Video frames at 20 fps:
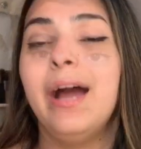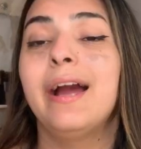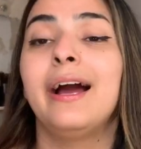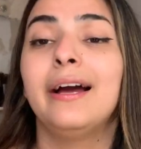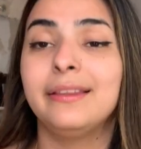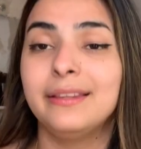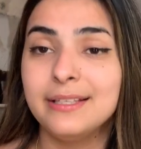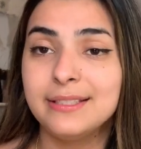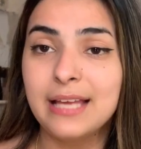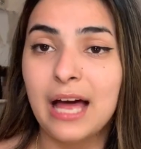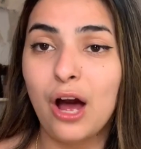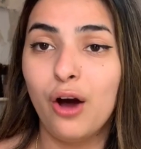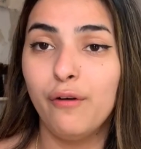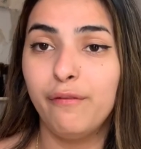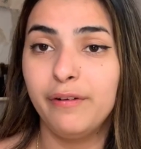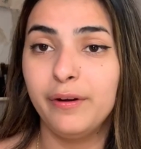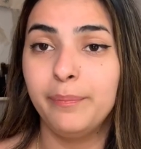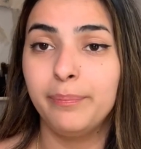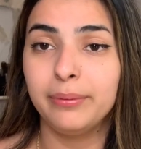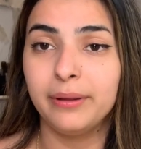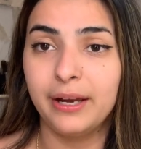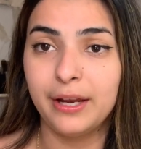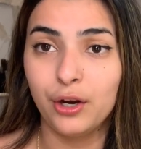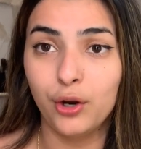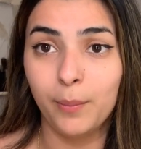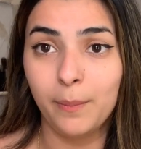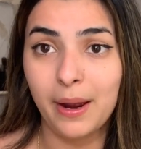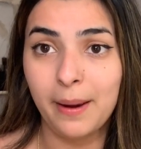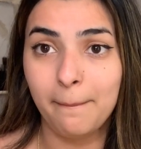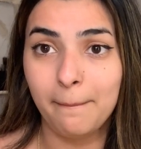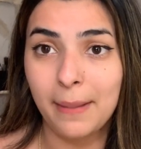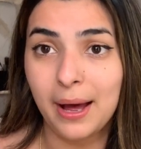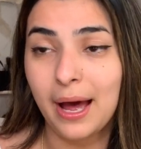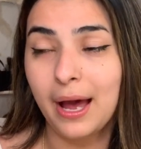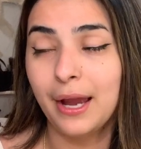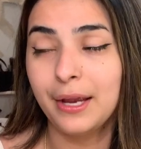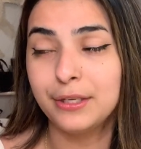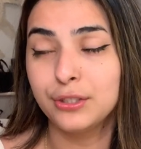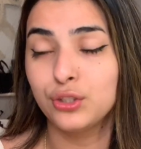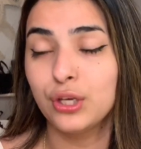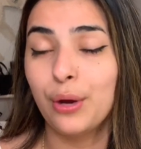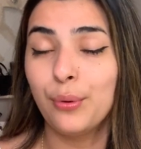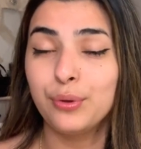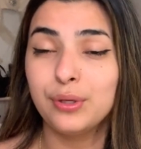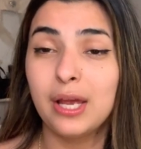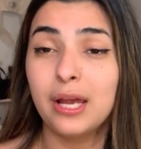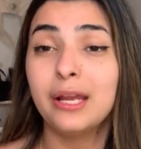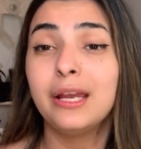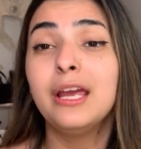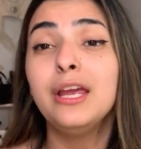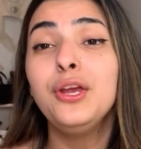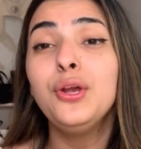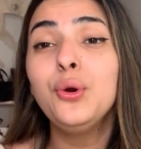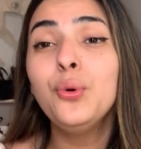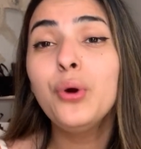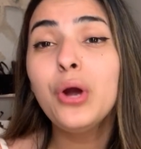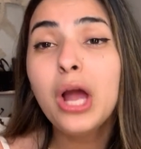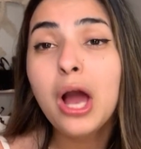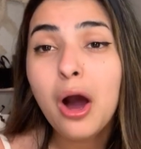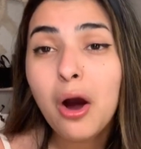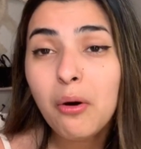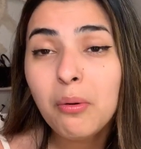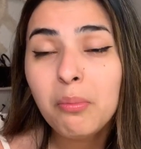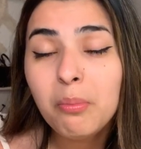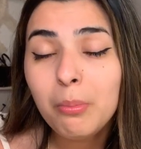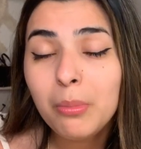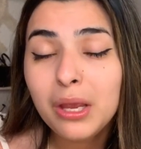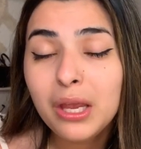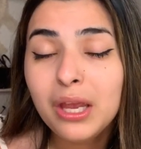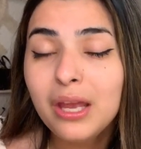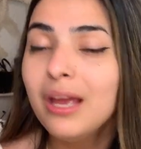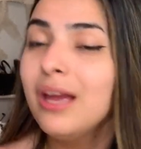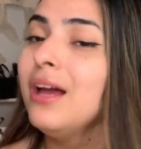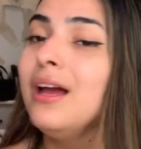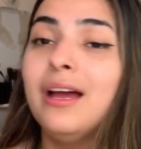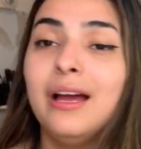I got this outfit planned on my mind, so I was like, can you help me?